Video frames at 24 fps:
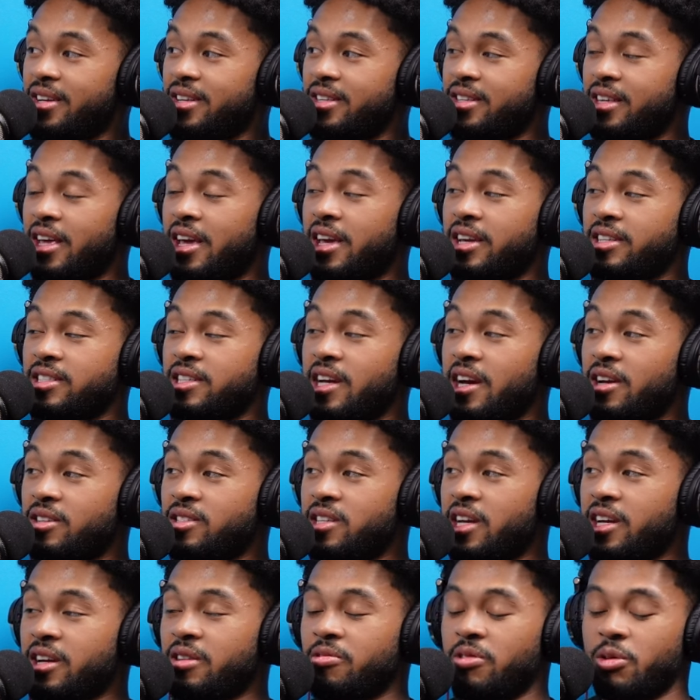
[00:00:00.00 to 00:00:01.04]
Dang, shout out
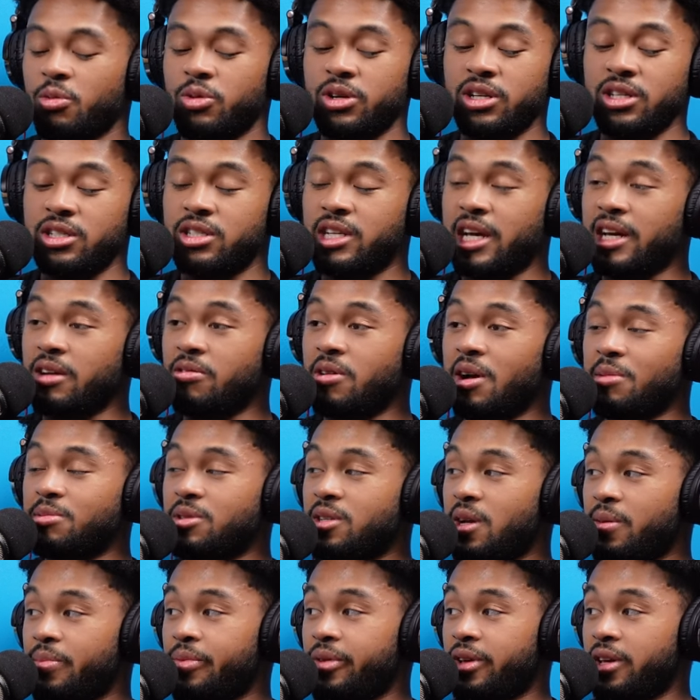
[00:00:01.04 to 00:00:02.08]
Jackie. When did Jackie
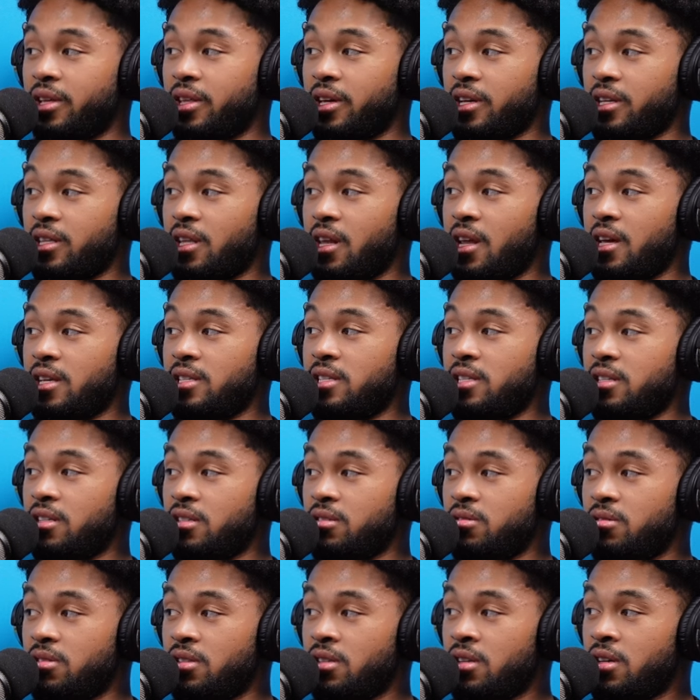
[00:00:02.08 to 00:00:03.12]
Robinson start playing? Like in the nineteen
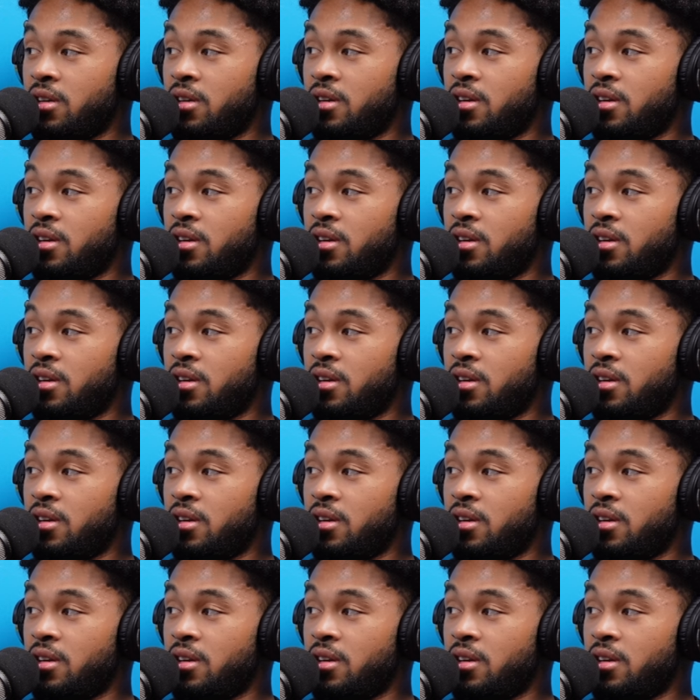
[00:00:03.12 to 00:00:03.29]
hundreds?